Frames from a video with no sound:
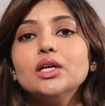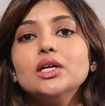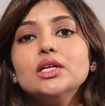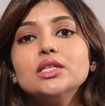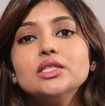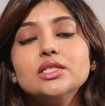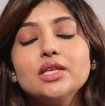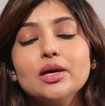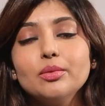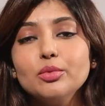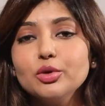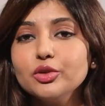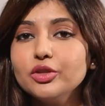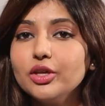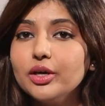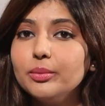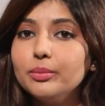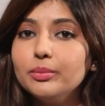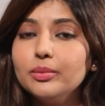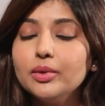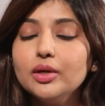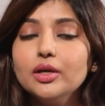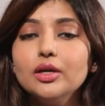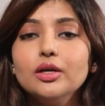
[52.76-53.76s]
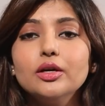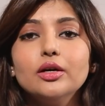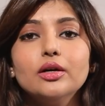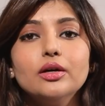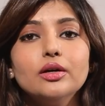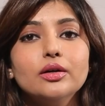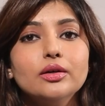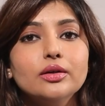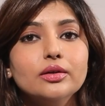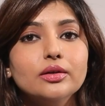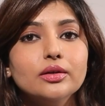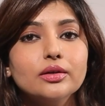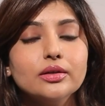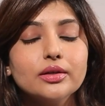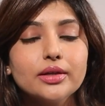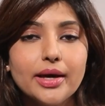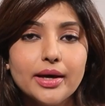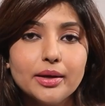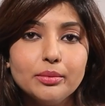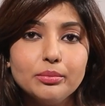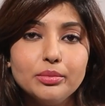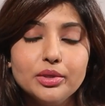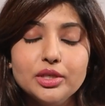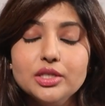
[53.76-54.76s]
Some of them
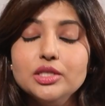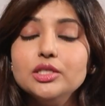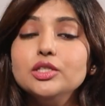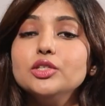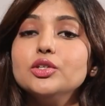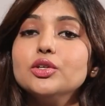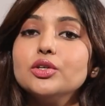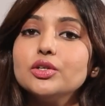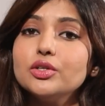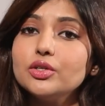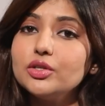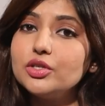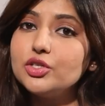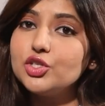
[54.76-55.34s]
can be your